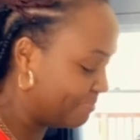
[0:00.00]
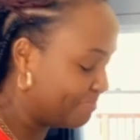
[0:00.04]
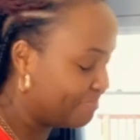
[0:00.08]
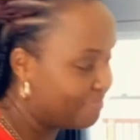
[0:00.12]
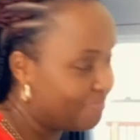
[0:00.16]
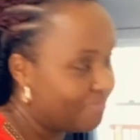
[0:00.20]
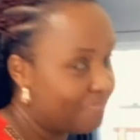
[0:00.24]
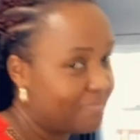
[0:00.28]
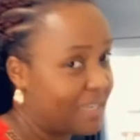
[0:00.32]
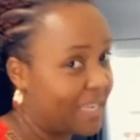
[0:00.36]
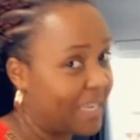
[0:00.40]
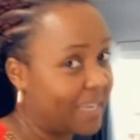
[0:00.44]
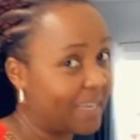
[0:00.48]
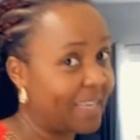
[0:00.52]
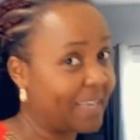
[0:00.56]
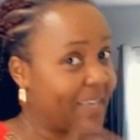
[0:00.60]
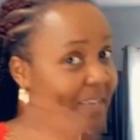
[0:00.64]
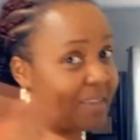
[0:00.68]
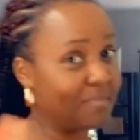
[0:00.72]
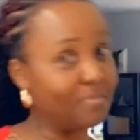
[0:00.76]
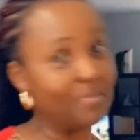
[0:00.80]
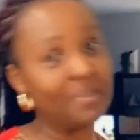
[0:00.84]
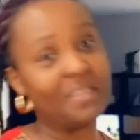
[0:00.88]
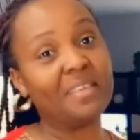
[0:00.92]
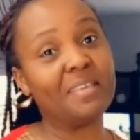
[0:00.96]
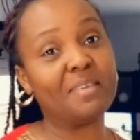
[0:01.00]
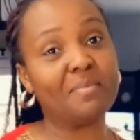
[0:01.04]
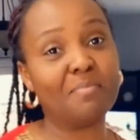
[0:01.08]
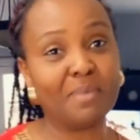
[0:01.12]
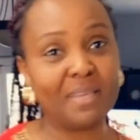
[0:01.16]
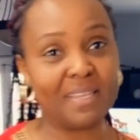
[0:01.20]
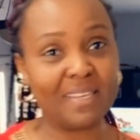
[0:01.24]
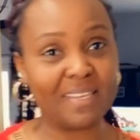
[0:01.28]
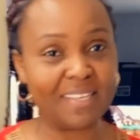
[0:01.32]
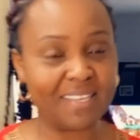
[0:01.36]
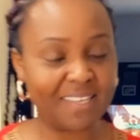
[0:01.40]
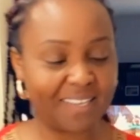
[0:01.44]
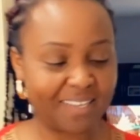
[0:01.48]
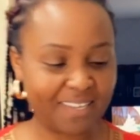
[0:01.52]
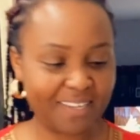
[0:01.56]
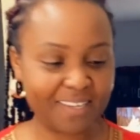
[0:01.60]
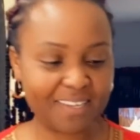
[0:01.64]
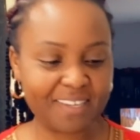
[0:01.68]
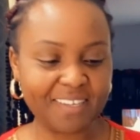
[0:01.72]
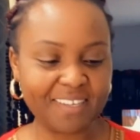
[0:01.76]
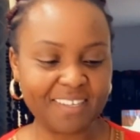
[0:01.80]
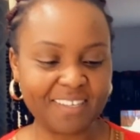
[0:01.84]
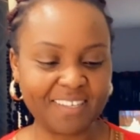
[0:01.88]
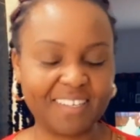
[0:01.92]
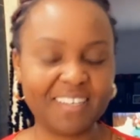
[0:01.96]
like IP beignet,
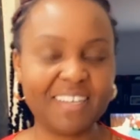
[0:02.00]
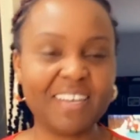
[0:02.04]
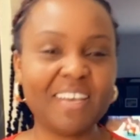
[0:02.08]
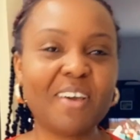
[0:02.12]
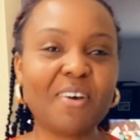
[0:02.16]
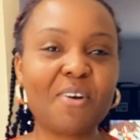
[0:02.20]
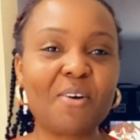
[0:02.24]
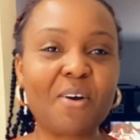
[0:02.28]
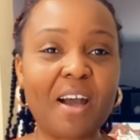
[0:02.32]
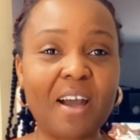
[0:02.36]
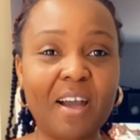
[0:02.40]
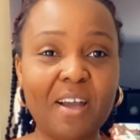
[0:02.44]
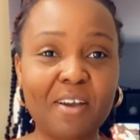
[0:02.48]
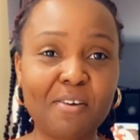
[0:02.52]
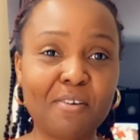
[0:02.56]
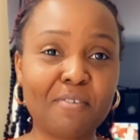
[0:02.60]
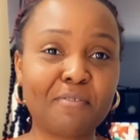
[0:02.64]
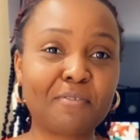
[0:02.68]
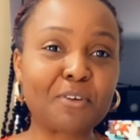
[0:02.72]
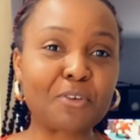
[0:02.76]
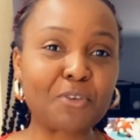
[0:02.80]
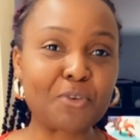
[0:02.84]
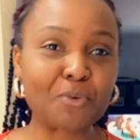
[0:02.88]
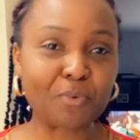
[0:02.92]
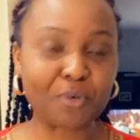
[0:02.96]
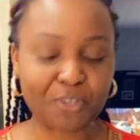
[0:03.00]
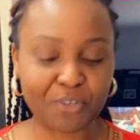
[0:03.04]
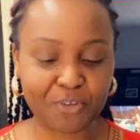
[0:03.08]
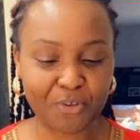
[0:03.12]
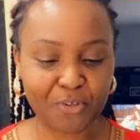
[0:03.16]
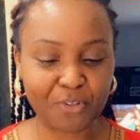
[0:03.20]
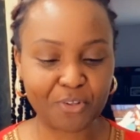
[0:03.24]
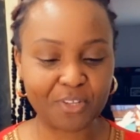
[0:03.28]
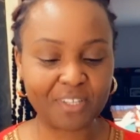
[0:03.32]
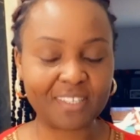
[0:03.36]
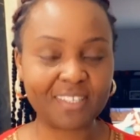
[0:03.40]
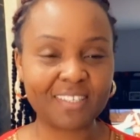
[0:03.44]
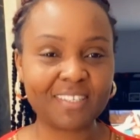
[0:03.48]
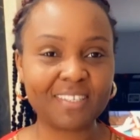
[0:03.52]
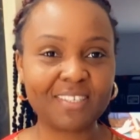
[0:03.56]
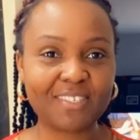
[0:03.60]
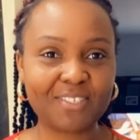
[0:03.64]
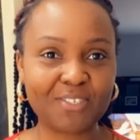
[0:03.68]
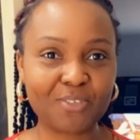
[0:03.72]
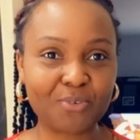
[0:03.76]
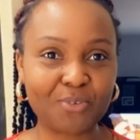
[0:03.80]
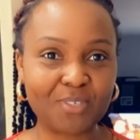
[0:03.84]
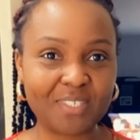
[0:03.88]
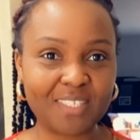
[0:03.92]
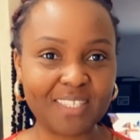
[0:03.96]
however you want to call it.
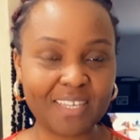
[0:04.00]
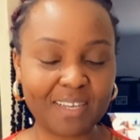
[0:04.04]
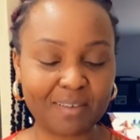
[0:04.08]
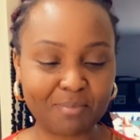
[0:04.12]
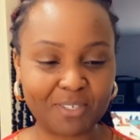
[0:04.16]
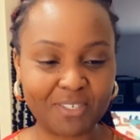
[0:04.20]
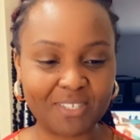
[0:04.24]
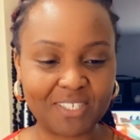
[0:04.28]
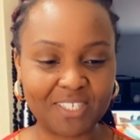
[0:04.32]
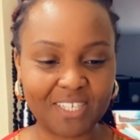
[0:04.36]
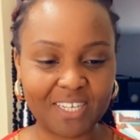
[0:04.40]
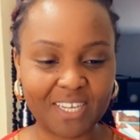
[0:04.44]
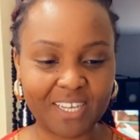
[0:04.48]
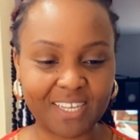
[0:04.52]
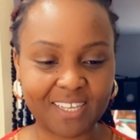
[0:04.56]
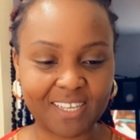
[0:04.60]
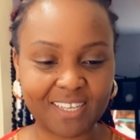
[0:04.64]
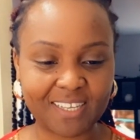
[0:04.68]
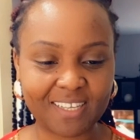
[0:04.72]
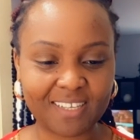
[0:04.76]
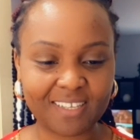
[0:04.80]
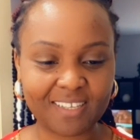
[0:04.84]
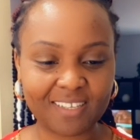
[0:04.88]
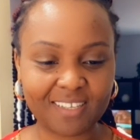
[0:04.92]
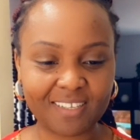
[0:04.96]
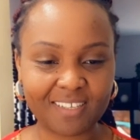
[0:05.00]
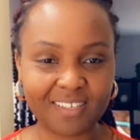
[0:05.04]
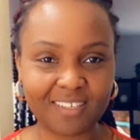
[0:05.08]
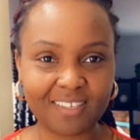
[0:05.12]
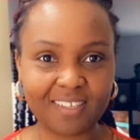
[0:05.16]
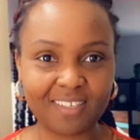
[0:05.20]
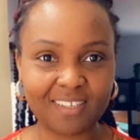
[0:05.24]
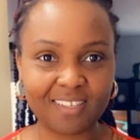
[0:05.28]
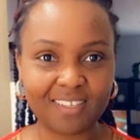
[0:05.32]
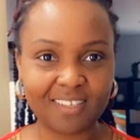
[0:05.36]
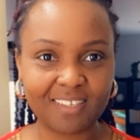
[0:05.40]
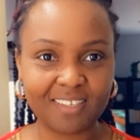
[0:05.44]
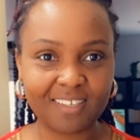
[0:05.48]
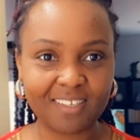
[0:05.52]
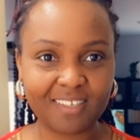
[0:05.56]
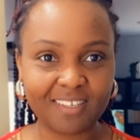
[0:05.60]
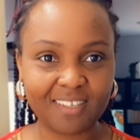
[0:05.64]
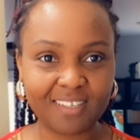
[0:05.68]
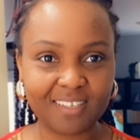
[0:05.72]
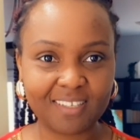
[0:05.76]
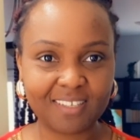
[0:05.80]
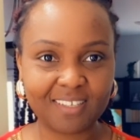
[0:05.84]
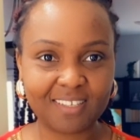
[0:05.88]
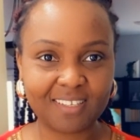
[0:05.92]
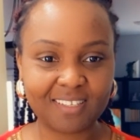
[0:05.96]
So it's time to check.
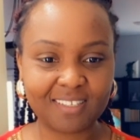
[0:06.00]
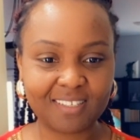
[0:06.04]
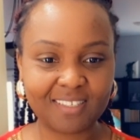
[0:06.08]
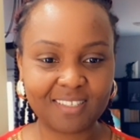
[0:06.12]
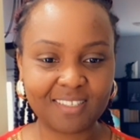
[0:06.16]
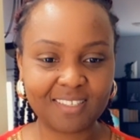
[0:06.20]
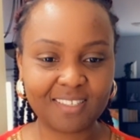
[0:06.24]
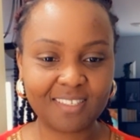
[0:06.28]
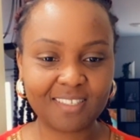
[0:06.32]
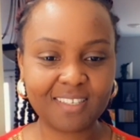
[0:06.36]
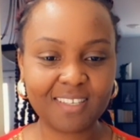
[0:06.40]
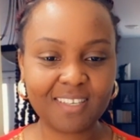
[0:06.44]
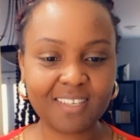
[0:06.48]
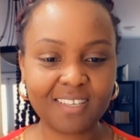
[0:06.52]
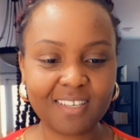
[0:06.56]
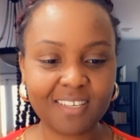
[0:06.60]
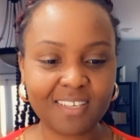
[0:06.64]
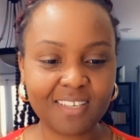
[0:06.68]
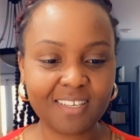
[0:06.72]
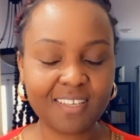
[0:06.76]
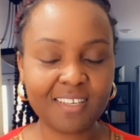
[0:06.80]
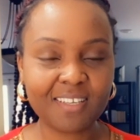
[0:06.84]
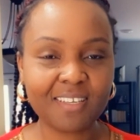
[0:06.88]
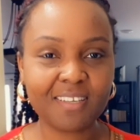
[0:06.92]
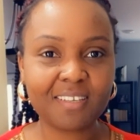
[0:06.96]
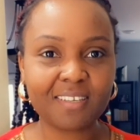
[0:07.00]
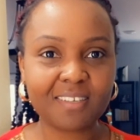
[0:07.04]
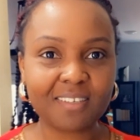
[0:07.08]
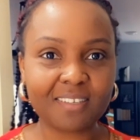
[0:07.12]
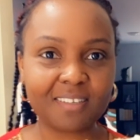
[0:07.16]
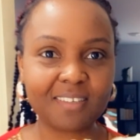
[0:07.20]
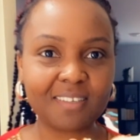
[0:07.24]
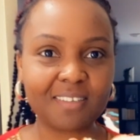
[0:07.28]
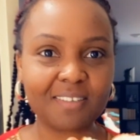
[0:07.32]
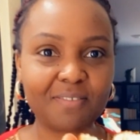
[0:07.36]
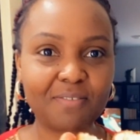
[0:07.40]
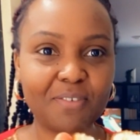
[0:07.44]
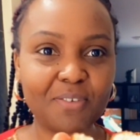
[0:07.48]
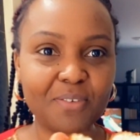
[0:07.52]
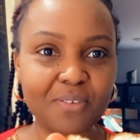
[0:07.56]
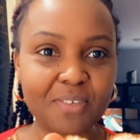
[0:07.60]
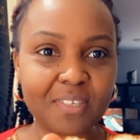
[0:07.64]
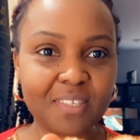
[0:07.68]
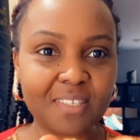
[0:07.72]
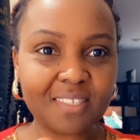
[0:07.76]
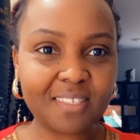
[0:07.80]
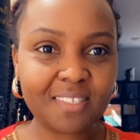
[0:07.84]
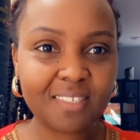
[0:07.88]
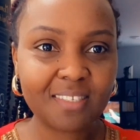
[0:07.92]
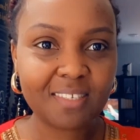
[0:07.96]
Let's see. if you
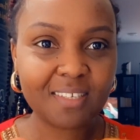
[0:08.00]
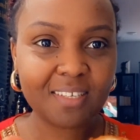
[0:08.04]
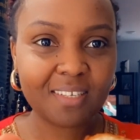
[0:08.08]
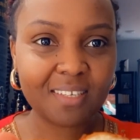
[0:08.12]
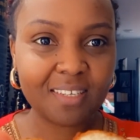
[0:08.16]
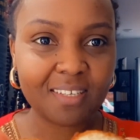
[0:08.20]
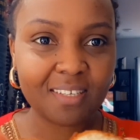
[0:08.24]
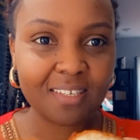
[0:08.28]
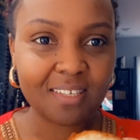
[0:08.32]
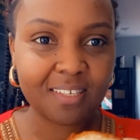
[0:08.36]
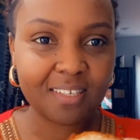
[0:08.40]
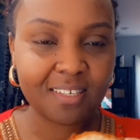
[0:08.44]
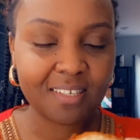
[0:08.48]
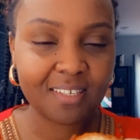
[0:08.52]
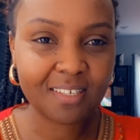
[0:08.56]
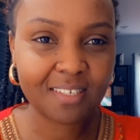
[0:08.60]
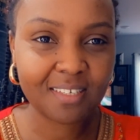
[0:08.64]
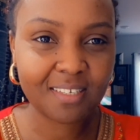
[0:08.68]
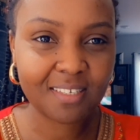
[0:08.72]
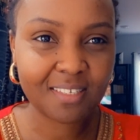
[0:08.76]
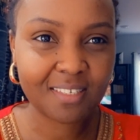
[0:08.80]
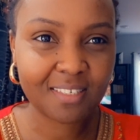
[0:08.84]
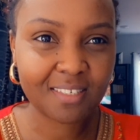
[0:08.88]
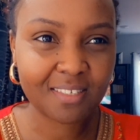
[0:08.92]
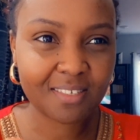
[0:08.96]
can see this.